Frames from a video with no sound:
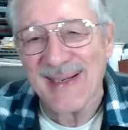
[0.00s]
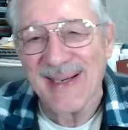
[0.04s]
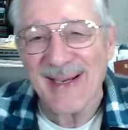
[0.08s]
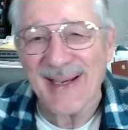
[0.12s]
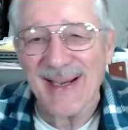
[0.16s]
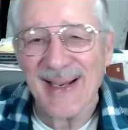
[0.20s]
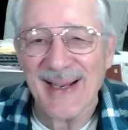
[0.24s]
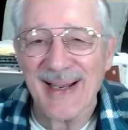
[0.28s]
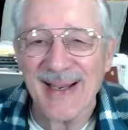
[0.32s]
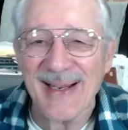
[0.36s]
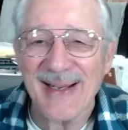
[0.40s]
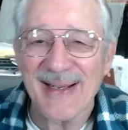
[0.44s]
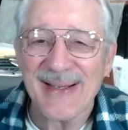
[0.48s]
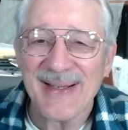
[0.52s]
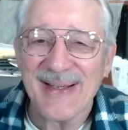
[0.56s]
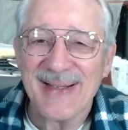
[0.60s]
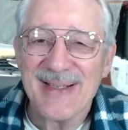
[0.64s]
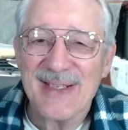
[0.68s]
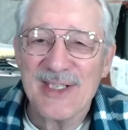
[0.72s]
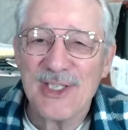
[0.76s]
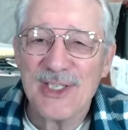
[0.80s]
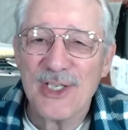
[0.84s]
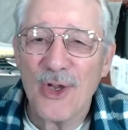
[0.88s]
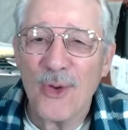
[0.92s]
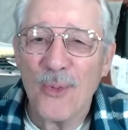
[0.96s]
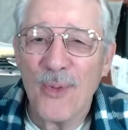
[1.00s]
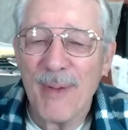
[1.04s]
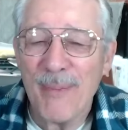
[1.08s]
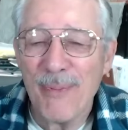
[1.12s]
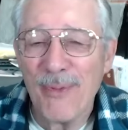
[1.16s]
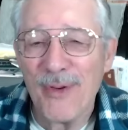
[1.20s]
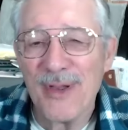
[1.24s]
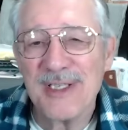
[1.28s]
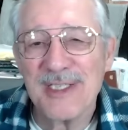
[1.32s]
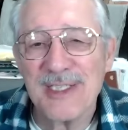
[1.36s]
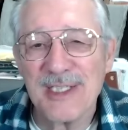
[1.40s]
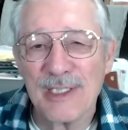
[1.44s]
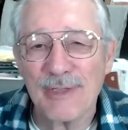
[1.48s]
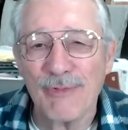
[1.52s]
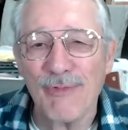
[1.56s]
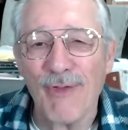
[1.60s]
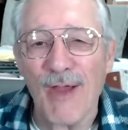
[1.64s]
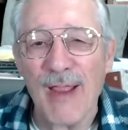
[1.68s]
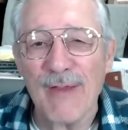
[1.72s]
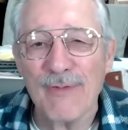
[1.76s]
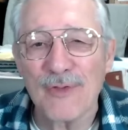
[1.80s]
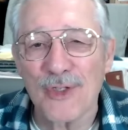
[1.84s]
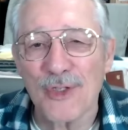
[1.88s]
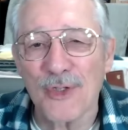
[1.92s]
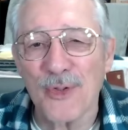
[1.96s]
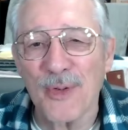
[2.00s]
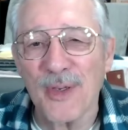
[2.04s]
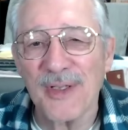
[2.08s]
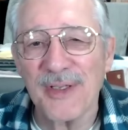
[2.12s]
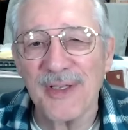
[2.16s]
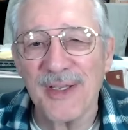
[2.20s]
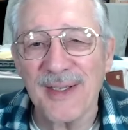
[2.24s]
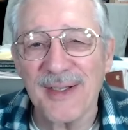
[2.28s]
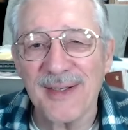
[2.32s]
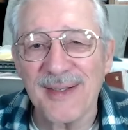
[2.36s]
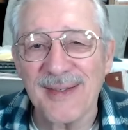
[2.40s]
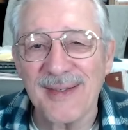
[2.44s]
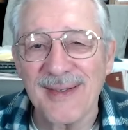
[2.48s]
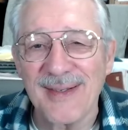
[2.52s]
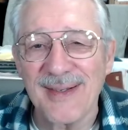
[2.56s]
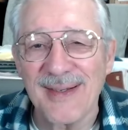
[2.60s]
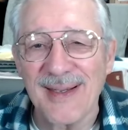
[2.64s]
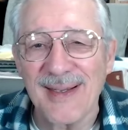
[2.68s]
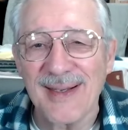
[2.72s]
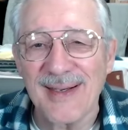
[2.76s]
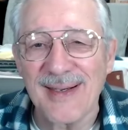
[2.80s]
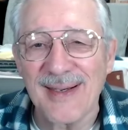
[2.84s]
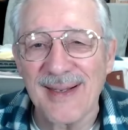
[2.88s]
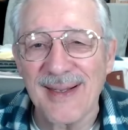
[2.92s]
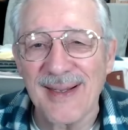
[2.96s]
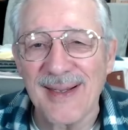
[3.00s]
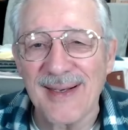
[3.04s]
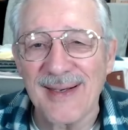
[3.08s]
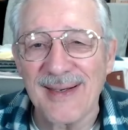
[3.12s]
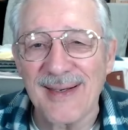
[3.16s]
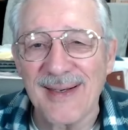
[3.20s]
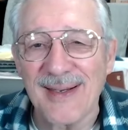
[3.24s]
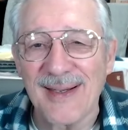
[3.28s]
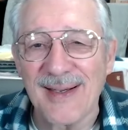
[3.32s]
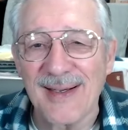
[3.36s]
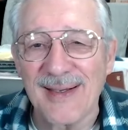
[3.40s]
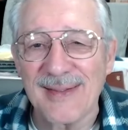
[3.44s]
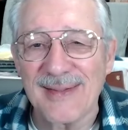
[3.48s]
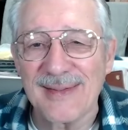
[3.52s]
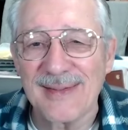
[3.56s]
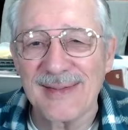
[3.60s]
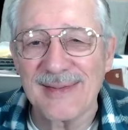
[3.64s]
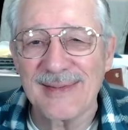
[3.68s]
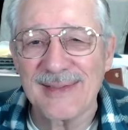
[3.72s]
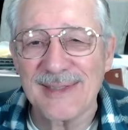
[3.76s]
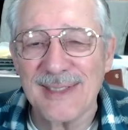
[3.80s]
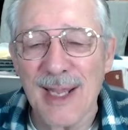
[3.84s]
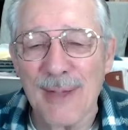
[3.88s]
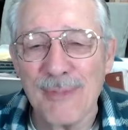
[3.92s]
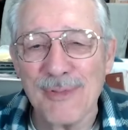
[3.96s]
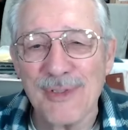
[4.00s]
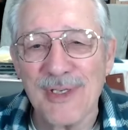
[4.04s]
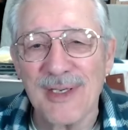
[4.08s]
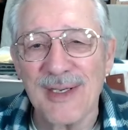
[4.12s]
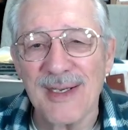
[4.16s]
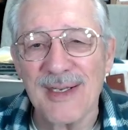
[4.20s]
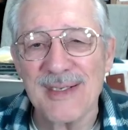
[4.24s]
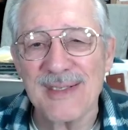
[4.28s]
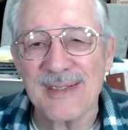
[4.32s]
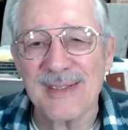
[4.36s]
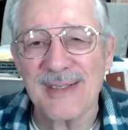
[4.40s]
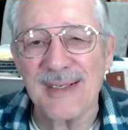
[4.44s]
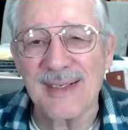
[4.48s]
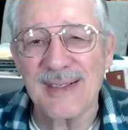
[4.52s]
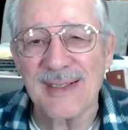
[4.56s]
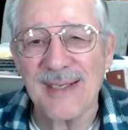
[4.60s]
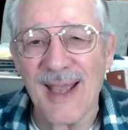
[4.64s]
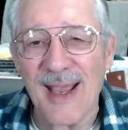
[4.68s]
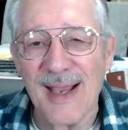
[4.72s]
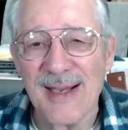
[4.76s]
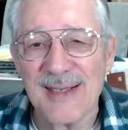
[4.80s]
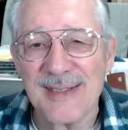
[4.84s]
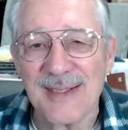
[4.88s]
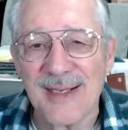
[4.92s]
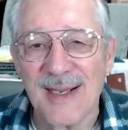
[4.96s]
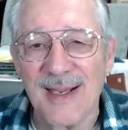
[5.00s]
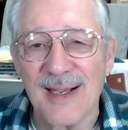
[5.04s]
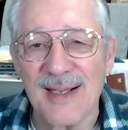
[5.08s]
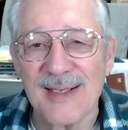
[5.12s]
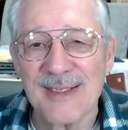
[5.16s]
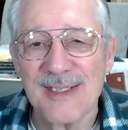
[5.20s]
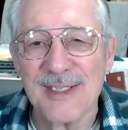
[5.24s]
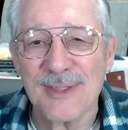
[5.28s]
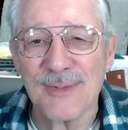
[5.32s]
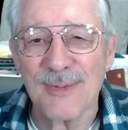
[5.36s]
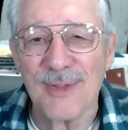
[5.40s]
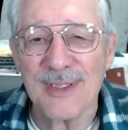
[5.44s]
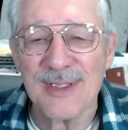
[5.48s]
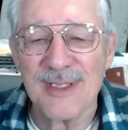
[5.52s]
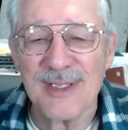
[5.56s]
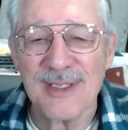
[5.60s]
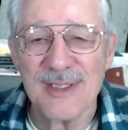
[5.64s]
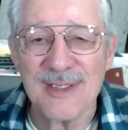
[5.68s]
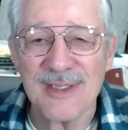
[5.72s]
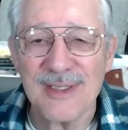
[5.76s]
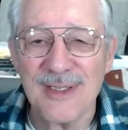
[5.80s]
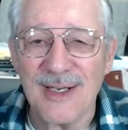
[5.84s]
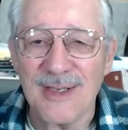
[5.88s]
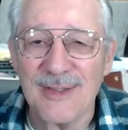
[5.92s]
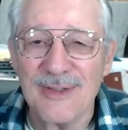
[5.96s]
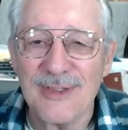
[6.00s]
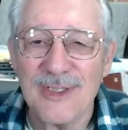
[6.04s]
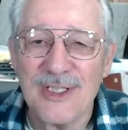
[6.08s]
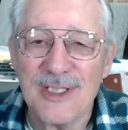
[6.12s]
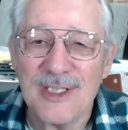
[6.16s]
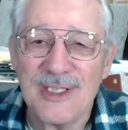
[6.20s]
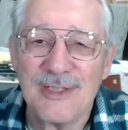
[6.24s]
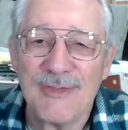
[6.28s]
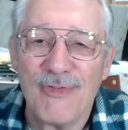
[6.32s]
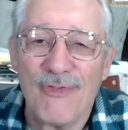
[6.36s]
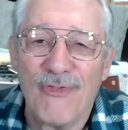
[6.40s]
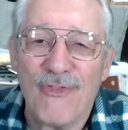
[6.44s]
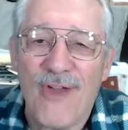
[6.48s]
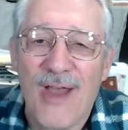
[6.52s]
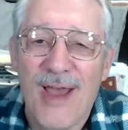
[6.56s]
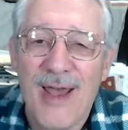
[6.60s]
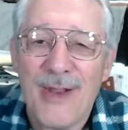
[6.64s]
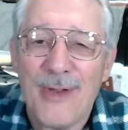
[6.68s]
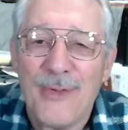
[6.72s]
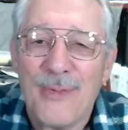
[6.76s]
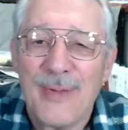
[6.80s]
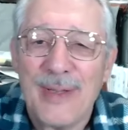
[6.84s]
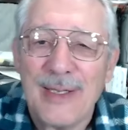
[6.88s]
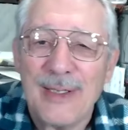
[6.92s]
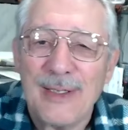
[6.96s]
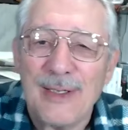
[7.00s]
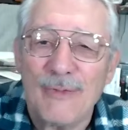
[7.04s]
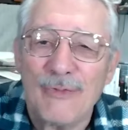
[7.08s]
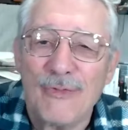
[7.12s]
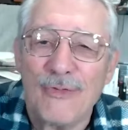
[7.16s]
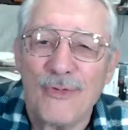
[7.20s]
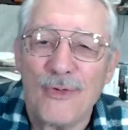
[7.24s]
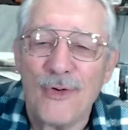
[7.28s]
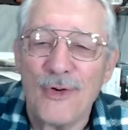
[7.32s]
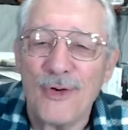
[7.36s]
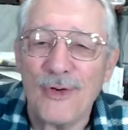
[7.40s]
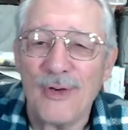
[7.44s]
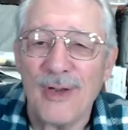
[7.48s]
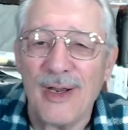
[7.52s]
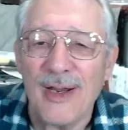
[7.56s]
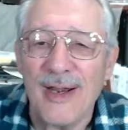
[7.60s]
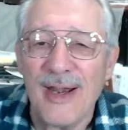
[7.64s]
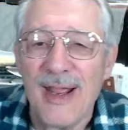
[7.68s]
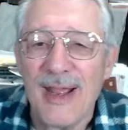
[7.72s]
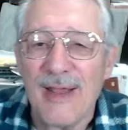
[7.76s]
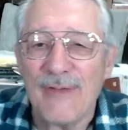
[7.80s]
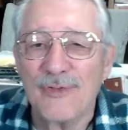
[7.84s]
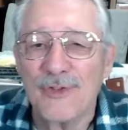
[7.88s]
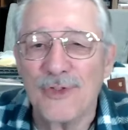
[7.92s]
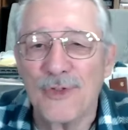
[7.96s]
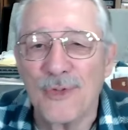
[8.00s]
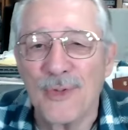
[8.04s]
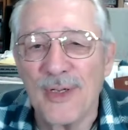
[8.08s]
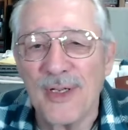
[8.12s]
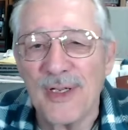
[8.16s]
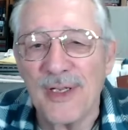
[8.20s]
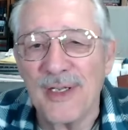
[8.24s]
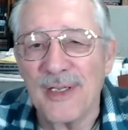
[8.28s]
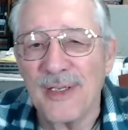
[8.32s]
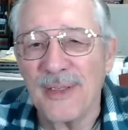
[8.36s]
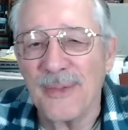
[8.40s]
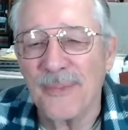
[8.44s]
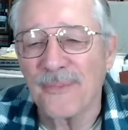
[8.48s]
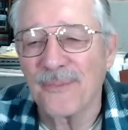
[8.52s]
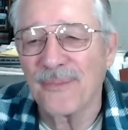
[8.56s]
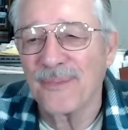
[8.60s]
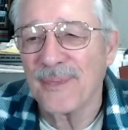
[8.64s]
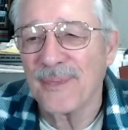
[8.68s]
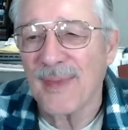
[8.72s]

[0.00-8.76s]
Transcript: So 1.65 trillion in subsidies and tax cuts, which is, you know, just following the $4.5 trillion